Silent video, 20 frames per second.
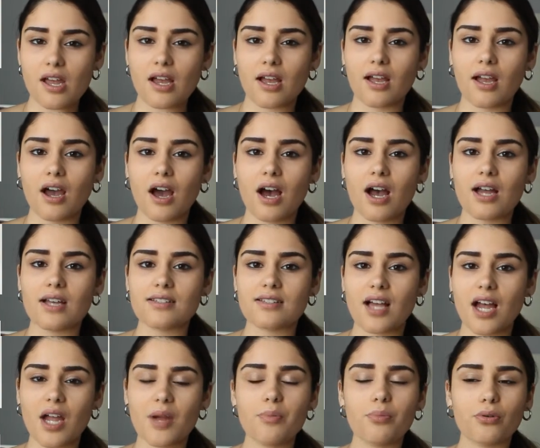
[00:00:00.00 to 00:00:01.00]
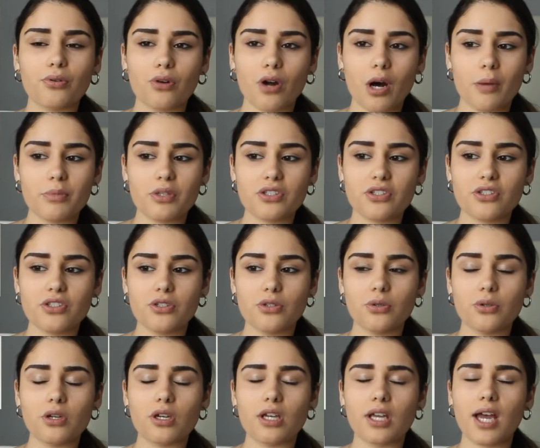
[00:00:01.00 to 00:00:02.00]
Guys, I promise
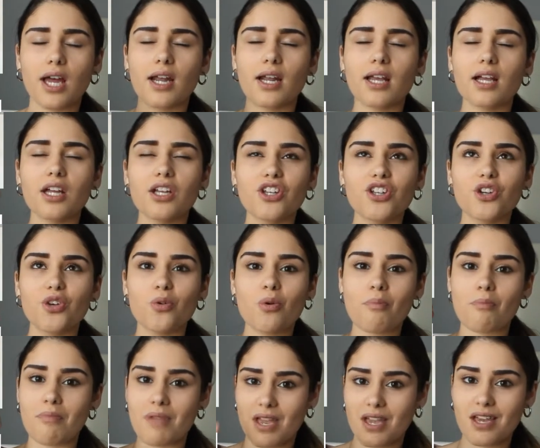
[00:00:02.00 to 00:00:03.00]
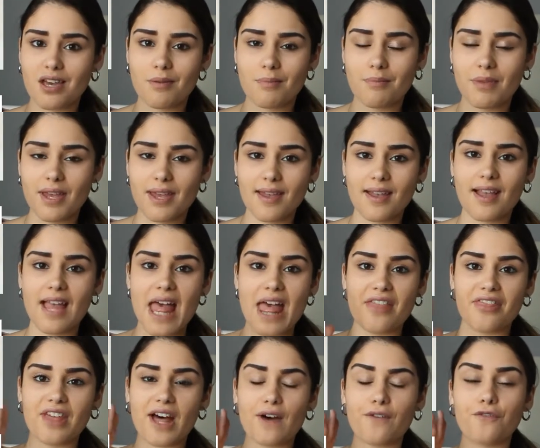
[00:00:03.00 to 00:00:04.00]
you, getting a new makeup bag
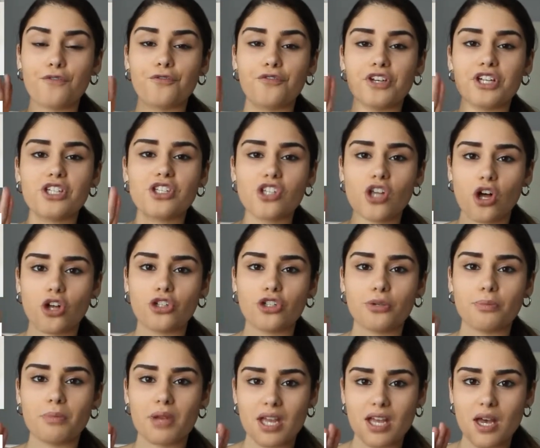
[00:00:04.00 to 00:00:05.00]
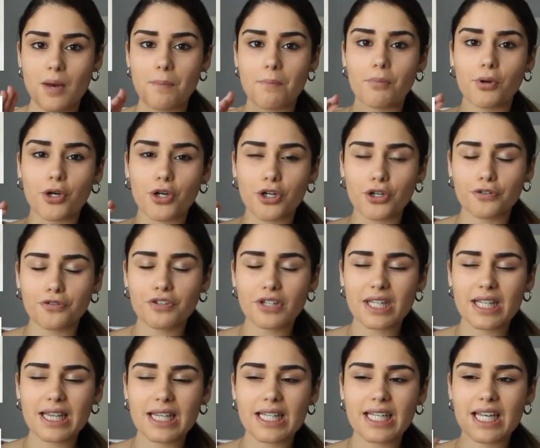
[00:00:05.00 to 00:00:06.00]
that fits all your makeup
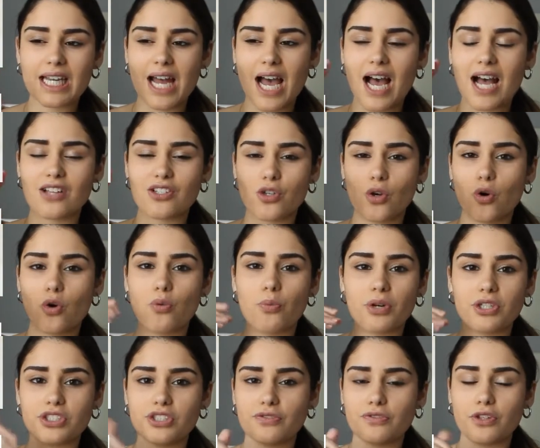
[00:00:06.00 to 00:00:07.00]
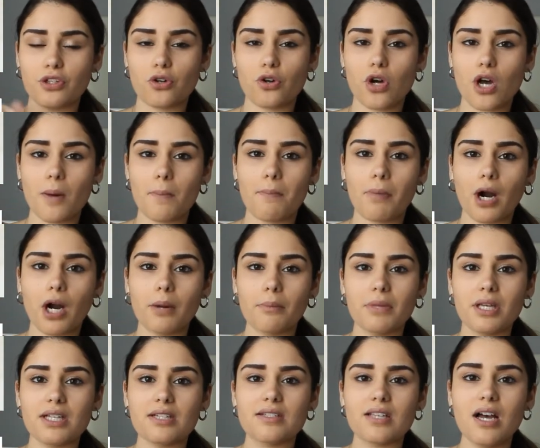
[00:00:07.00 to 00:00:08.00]
perfectly and has a whole bunch of little
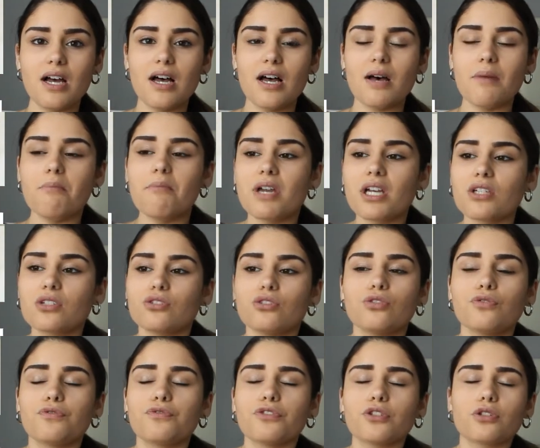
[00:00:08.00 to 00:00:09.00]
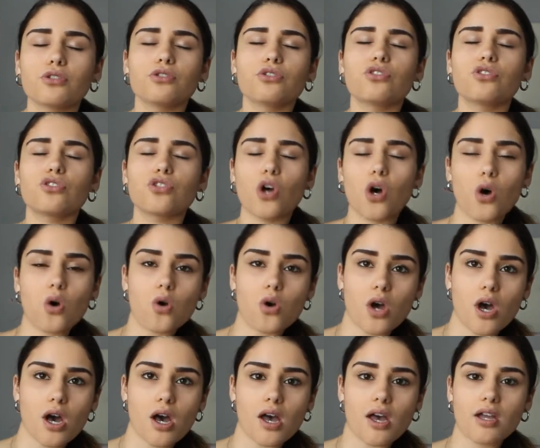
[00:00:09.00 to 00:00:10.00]
compartments makes you feel so
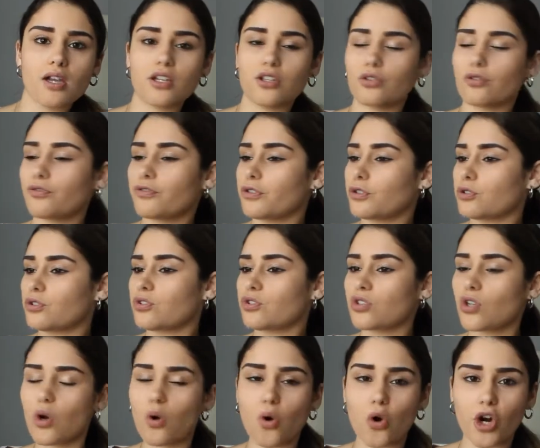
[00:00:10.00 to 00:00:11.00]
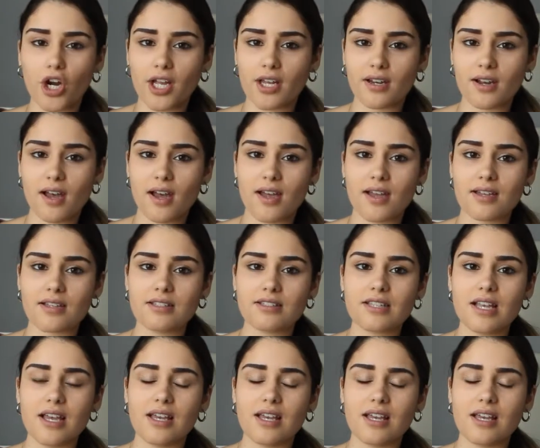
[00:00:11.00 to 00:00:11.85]
good. You feel so organized.